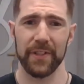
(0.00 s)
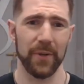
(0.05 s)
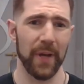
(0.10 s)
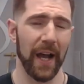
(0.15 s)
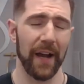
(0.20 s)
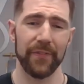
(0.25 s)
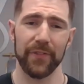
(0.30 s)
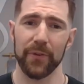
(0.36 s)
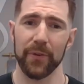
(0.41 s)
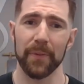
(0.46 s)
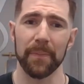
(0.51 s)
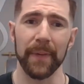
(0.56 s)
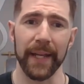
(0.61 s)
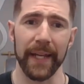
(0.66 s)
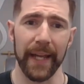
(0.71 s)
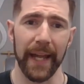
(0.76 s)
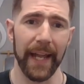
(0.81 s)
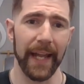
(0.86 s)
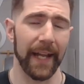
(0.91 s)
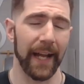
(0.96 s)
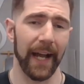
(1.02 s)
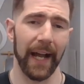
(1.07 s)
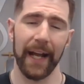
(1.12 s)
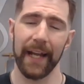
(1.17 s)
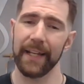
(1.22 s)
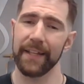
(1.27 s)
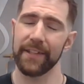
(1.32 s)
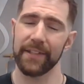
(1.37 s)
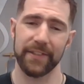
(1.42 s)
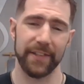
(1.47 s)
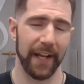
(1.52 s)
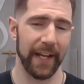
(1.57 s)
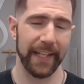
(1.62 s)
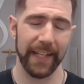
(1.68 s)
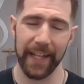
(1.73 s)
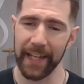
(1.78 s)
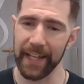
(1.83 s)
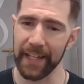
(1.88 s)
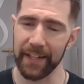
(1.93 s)
you have to admit, hey, I
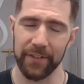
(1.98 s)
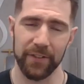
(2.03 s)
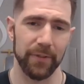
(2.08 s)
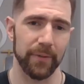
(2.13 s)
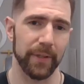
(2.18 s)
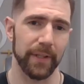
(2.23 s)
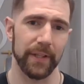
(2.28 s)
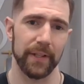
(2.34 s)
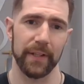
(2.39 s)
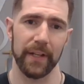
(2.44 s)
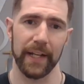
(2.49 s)
can't do it.